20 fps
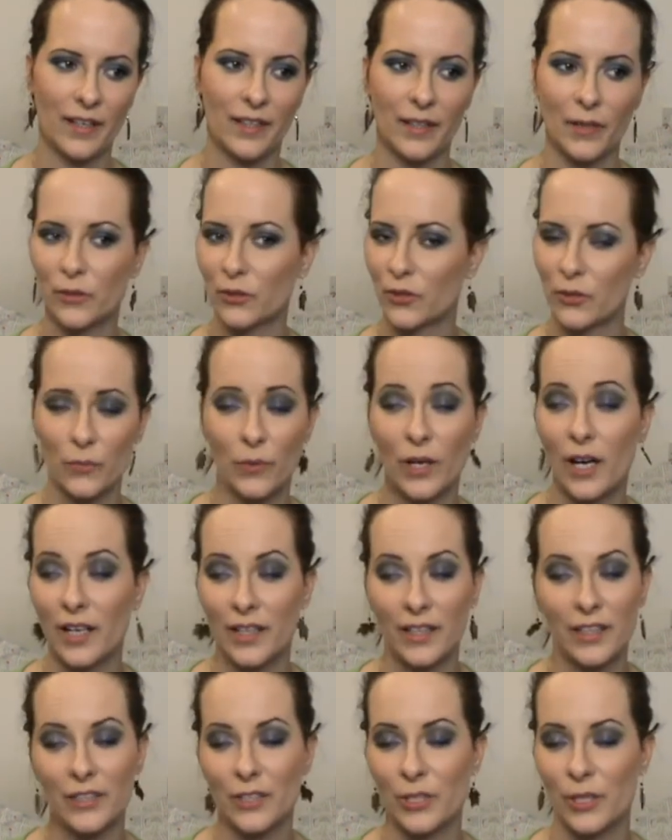and
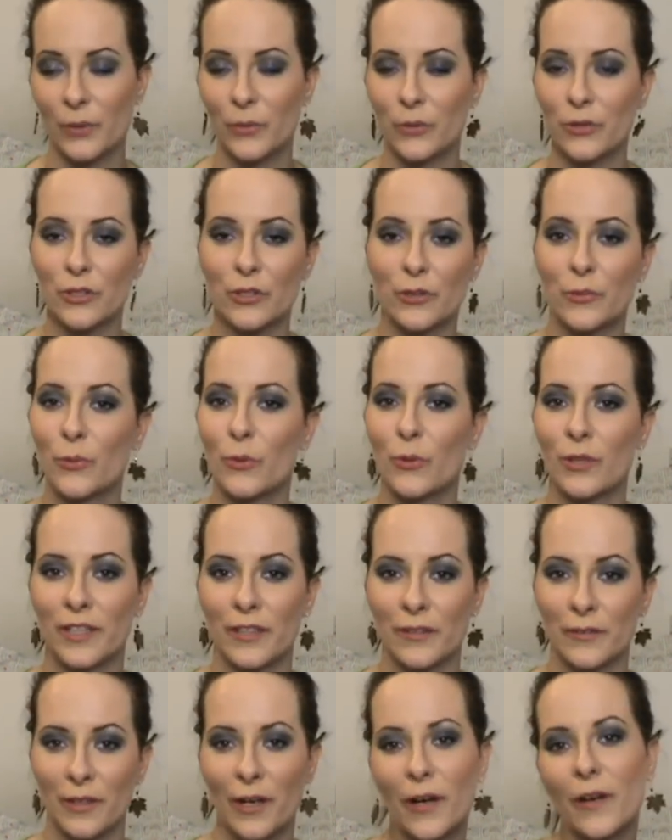I literally was just
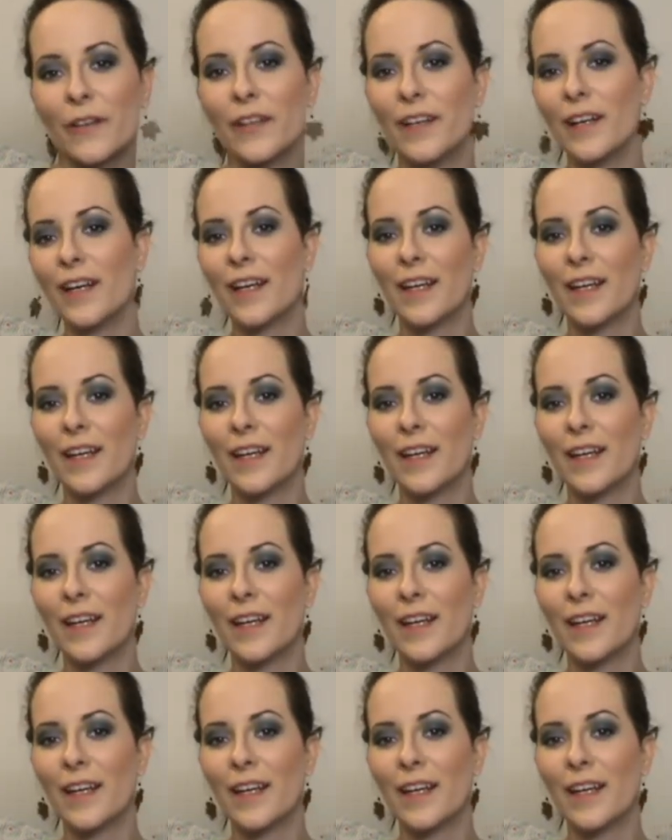walking around.